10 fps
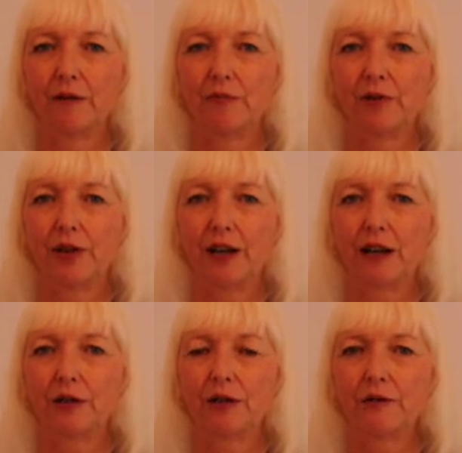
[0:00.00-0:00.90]
Breathing
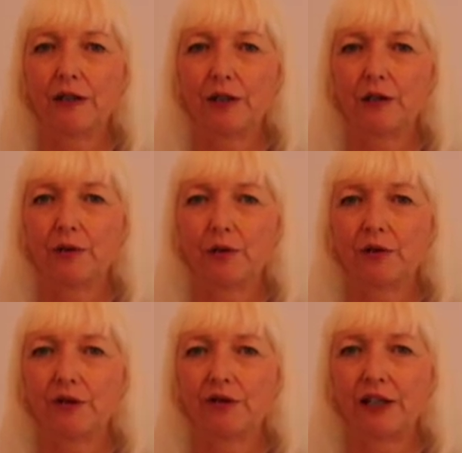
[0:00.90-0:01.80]
out when you go to
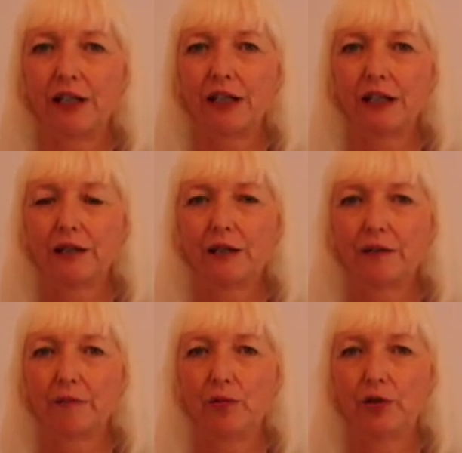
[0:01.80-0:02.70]
the side,
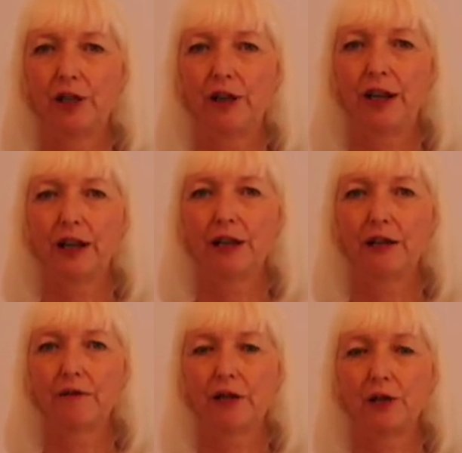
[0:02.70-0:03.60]
breathing
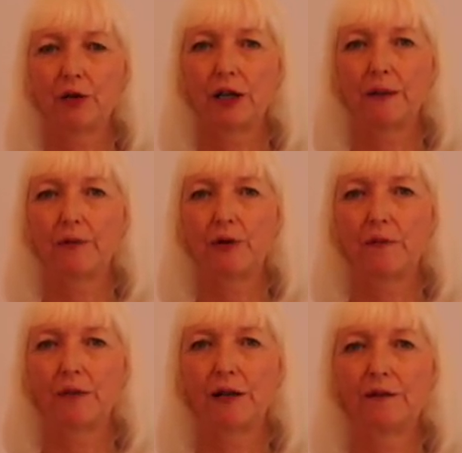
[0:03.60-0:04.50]
in when you come to the
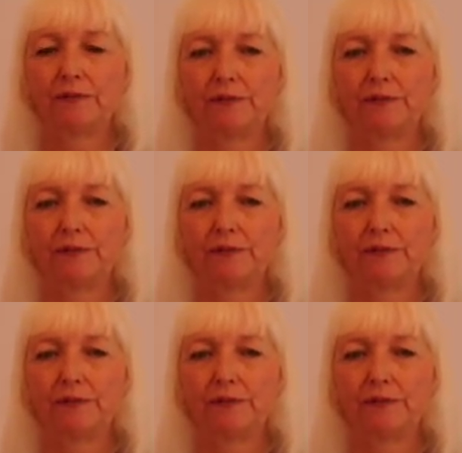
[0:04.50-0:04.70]
middle.